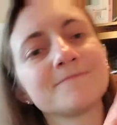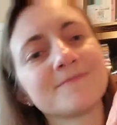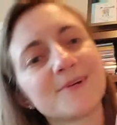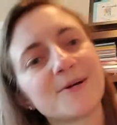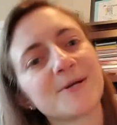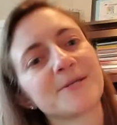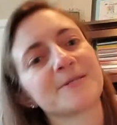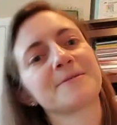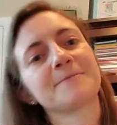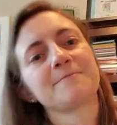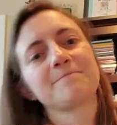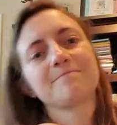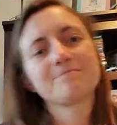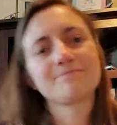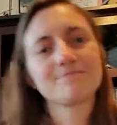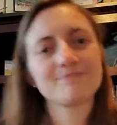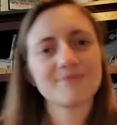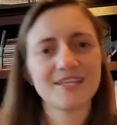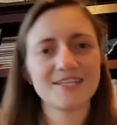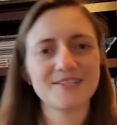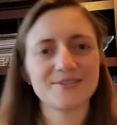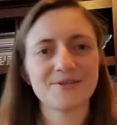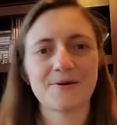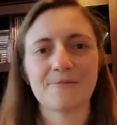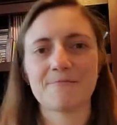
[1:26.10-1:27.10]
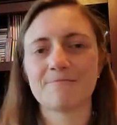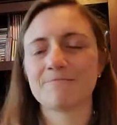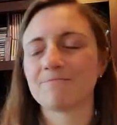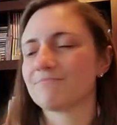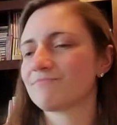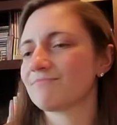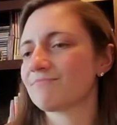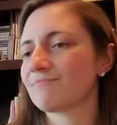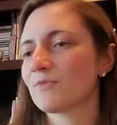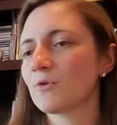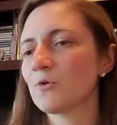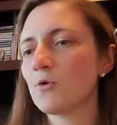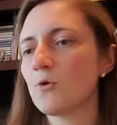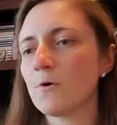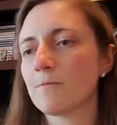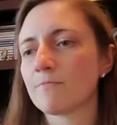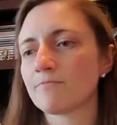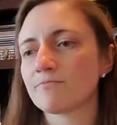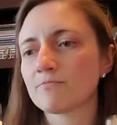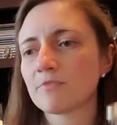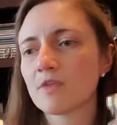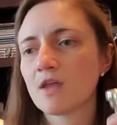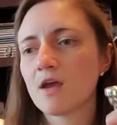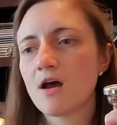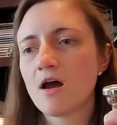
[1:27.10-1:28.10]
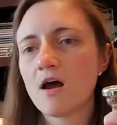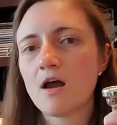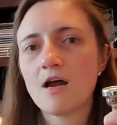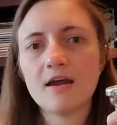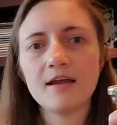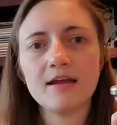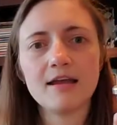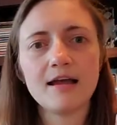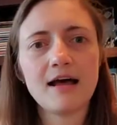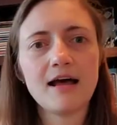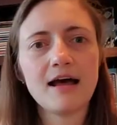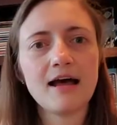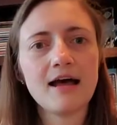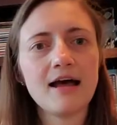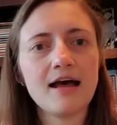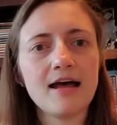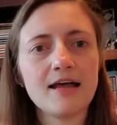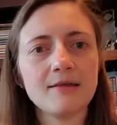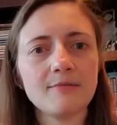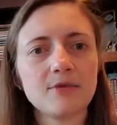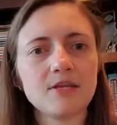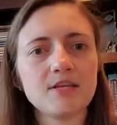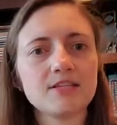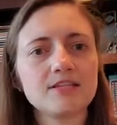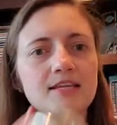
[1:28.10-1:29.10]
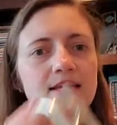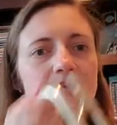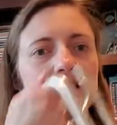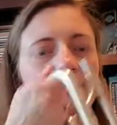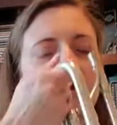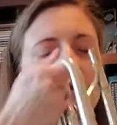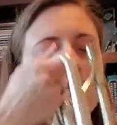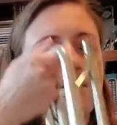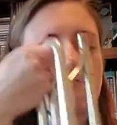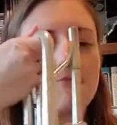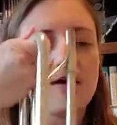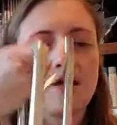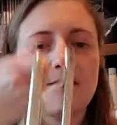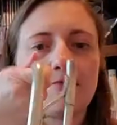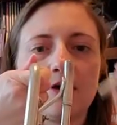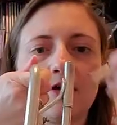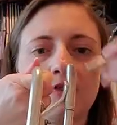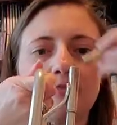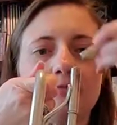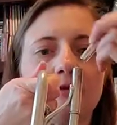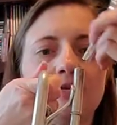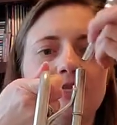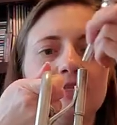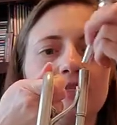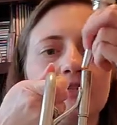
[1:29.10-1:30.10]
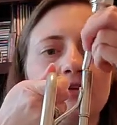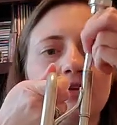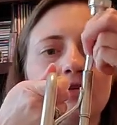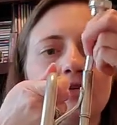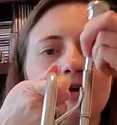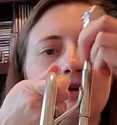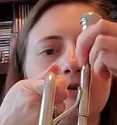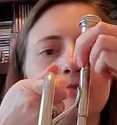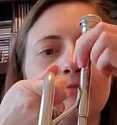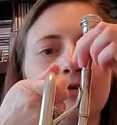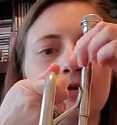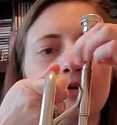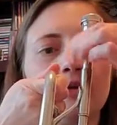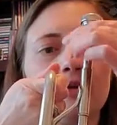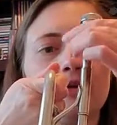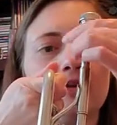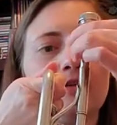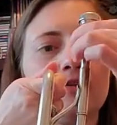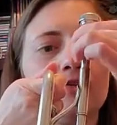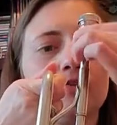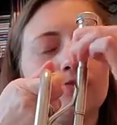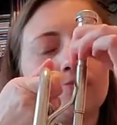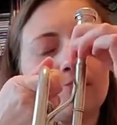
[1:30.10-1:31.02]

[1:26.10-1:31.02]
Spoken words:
Awesome. Nice job. Cool. All right, I'm going to take my mouthpiece and go ahead and put it into